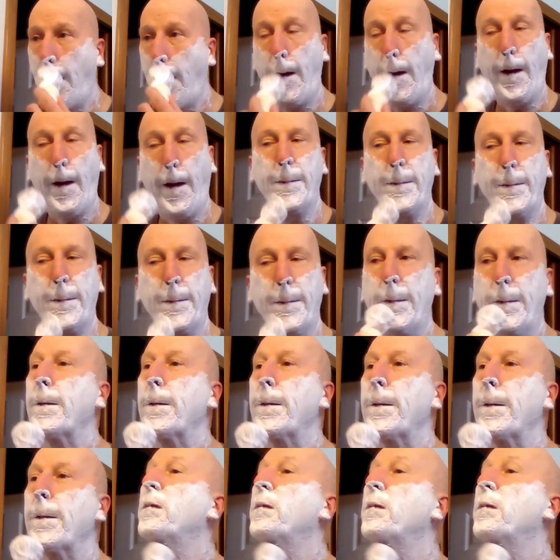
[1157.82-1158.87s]
and
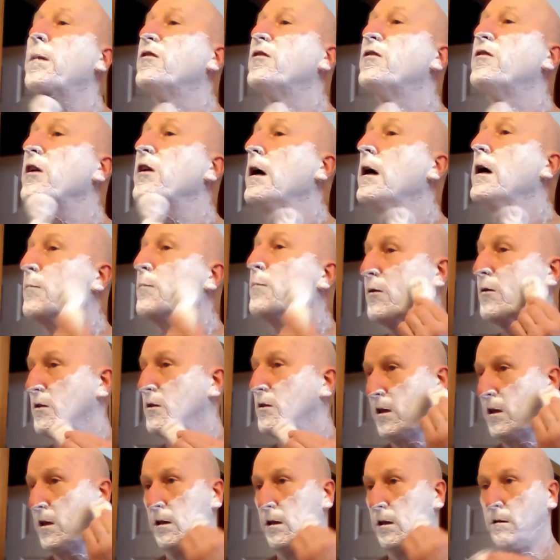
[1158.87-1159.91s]
your beard type, your
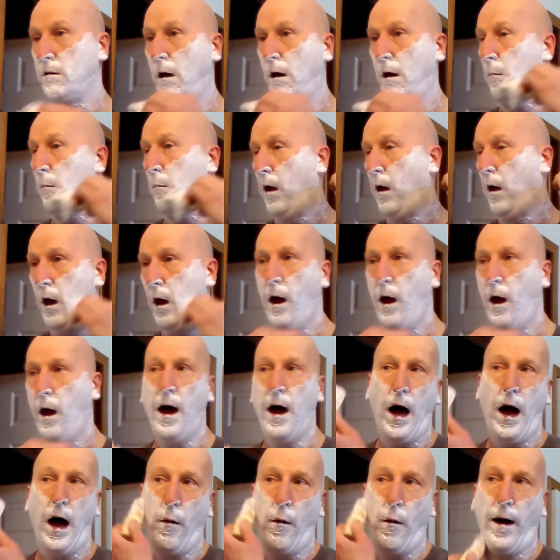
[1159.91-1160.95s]
skin type.
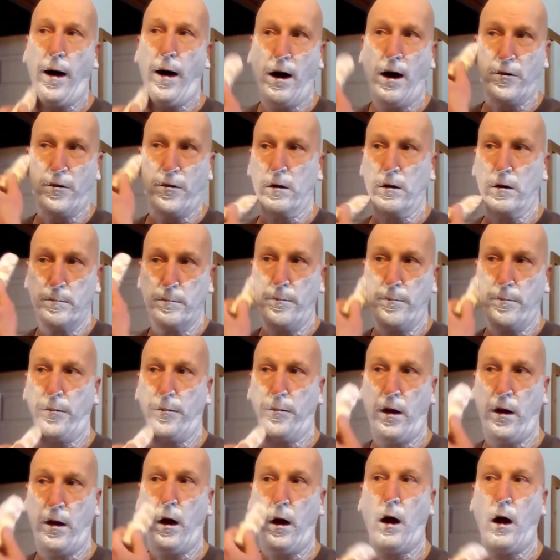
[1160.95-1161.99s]
However,
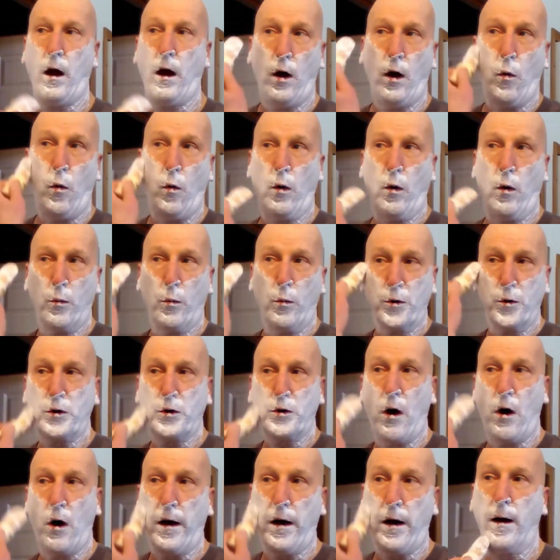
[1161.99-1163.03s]
what we're
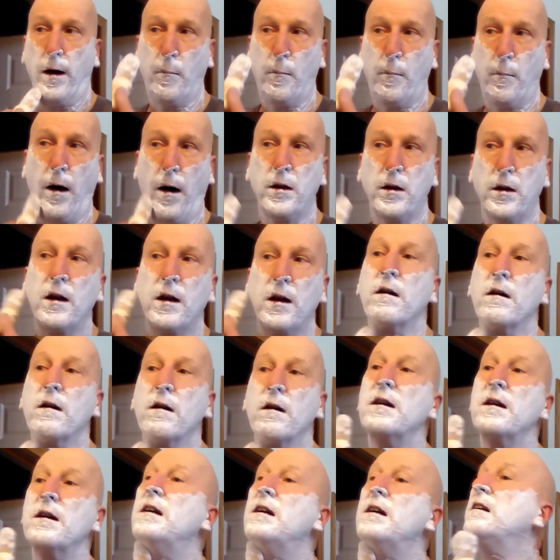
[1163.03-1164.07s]
talking about
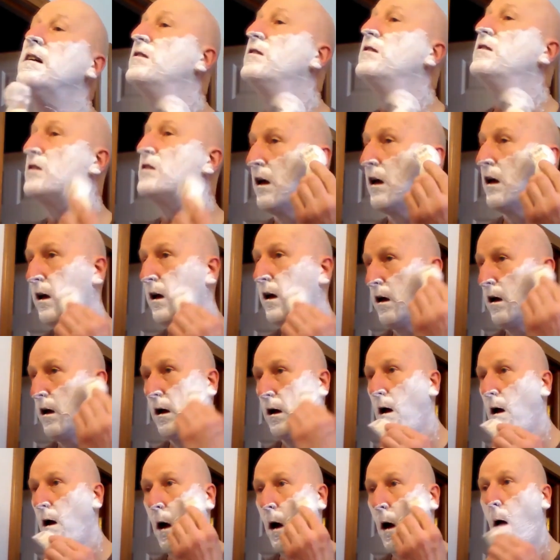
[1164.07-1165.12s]
here is
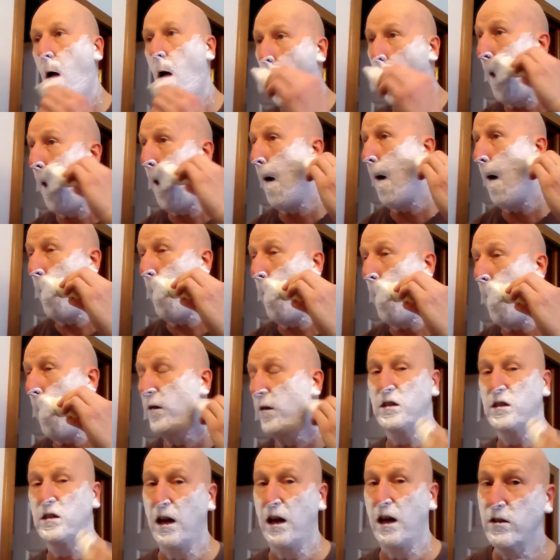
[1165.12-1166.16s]

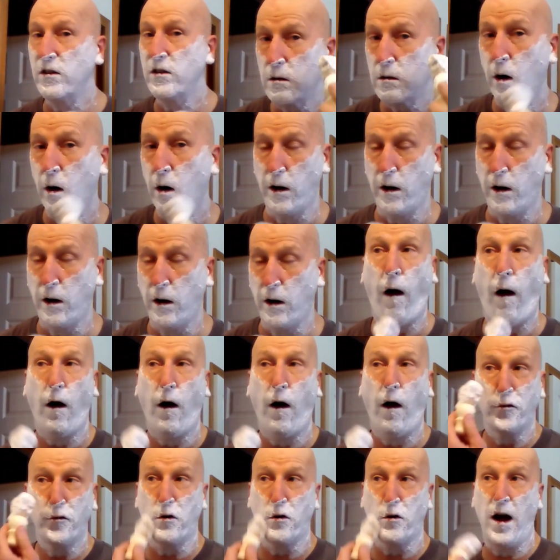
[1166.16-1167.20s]
saving some money,
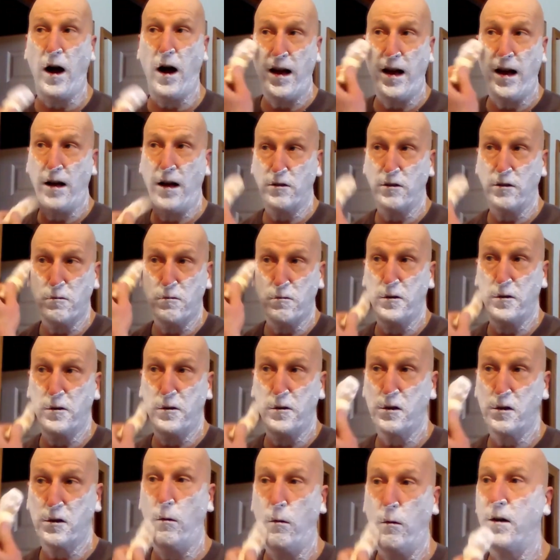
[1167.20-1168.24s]
trying out the
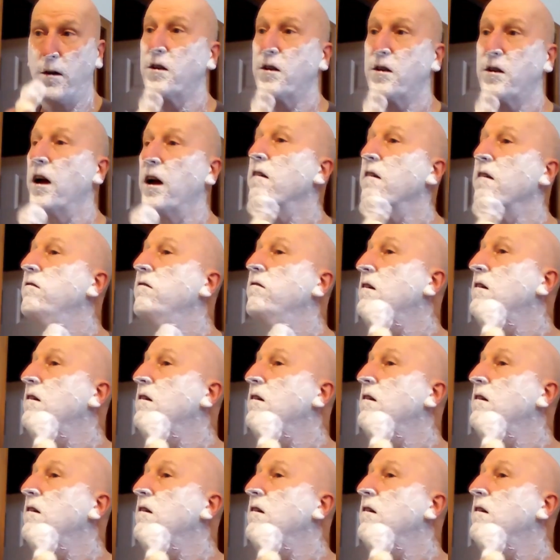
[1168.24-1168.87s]
traditional shave